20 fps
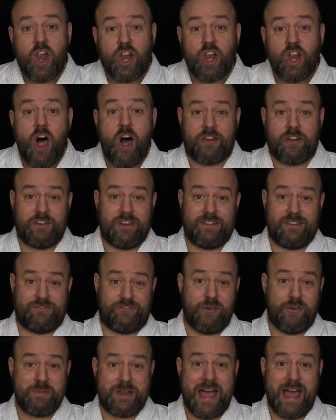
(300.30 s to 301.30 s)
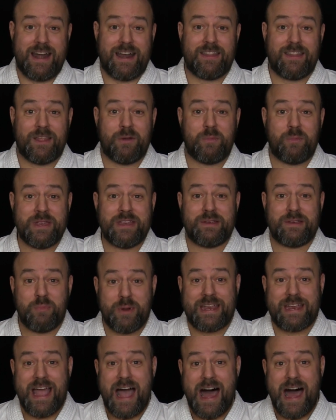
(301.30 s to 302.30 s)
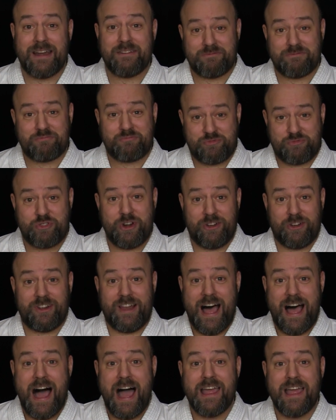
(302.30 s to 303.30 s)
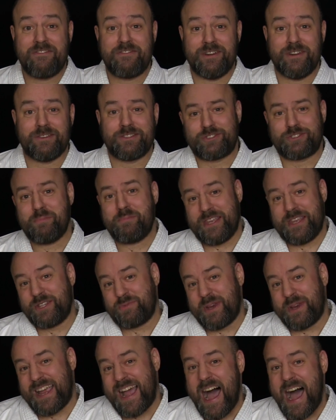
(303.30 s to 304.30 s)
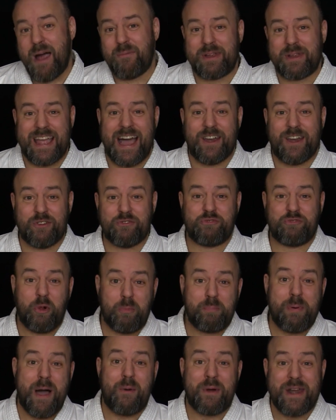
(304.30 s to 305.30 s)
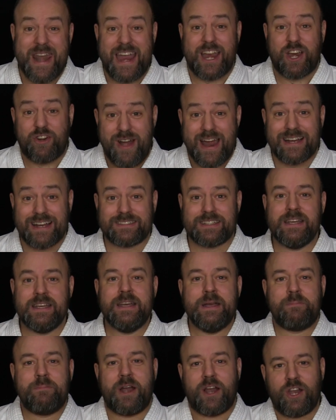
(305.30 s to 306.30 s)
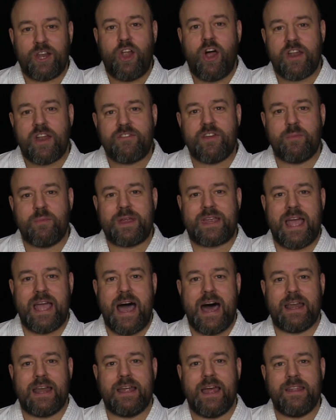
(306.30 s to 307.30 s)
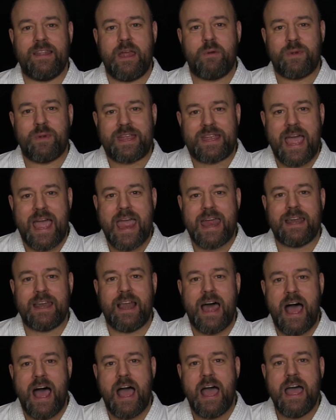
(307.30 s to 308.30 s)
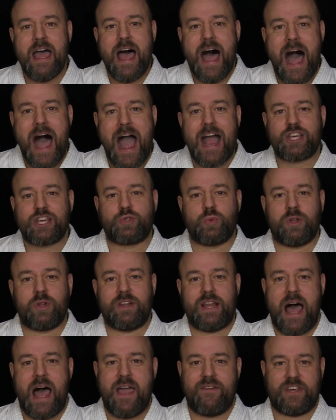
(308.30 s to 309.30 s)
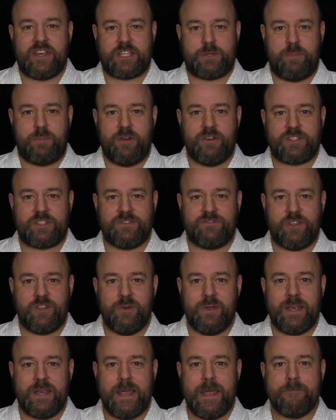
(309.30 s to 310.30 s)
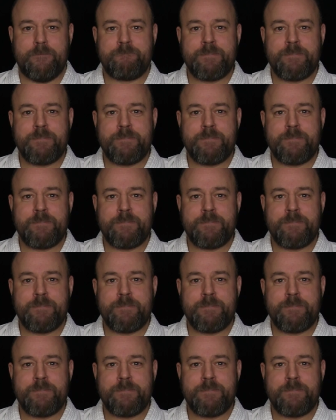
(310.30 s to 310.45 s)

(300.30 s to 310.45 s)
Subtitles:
lot from kata that we can't drill live. You know, there's some things we can't do full power neck cranks, but a lot of it we can, and then we gain actual live experience of doing it.